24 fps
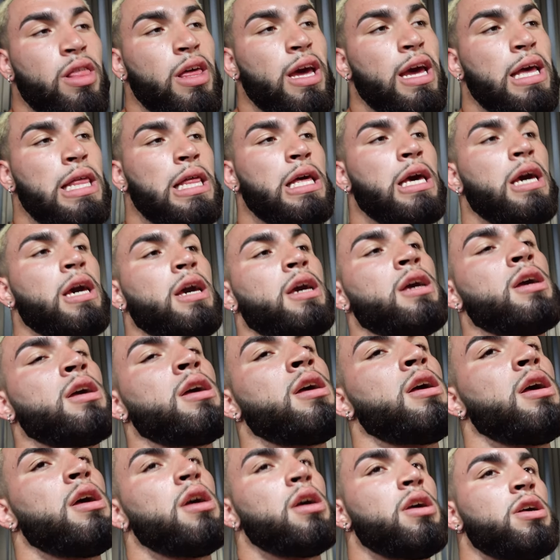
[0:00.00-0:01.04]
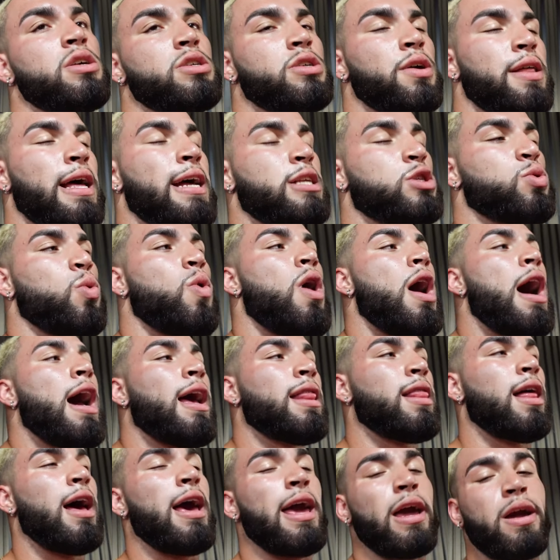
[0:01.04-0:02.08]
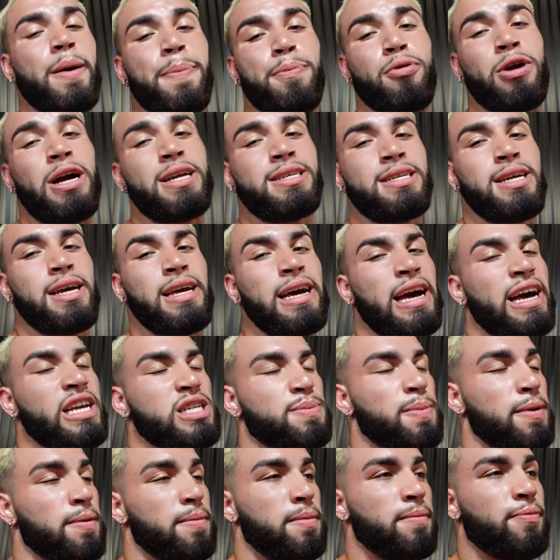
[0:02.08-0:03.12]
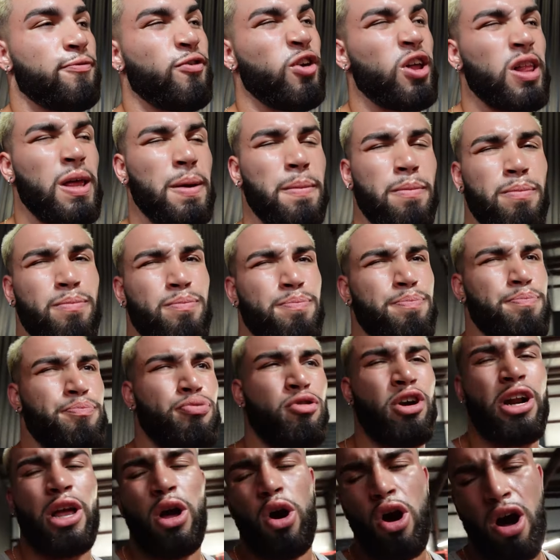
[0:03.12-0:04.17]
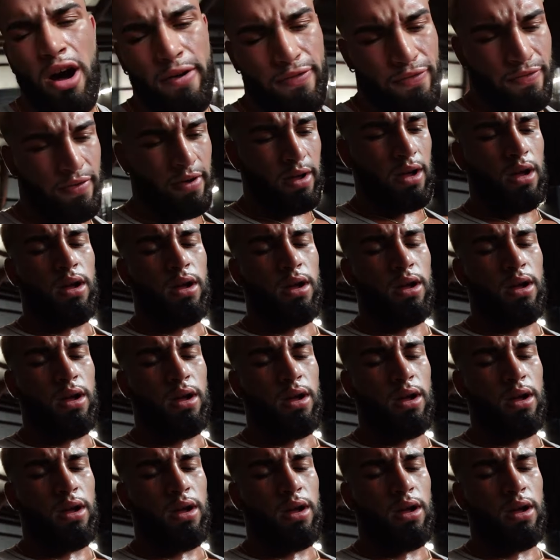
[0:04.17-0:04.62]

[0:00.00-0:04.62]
lately, so that's why like pressing has been feeling pretty off